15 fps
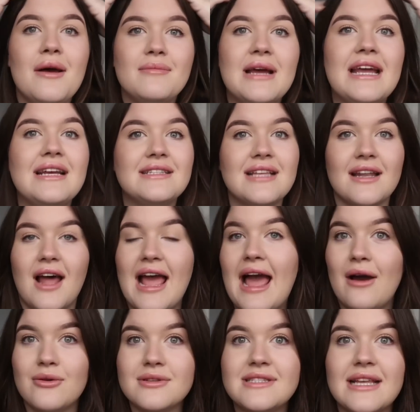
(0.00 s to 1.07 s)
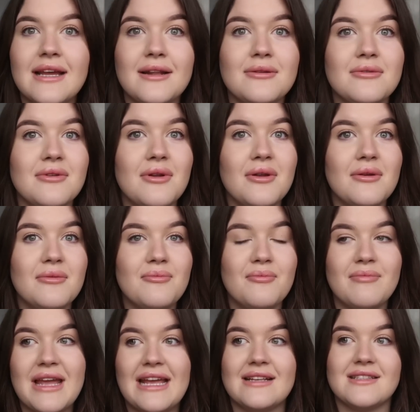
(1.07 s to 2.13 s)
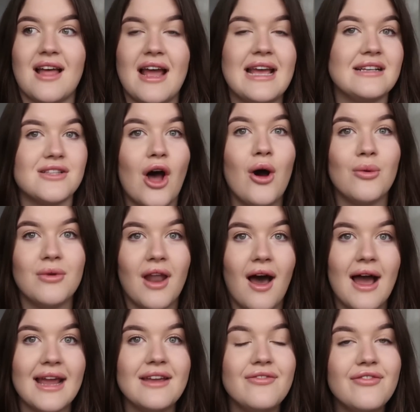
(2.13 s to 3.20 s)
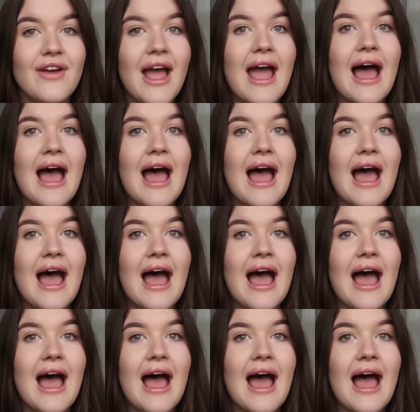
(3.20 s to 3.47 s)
but he said like Elsie and me as like his whole life,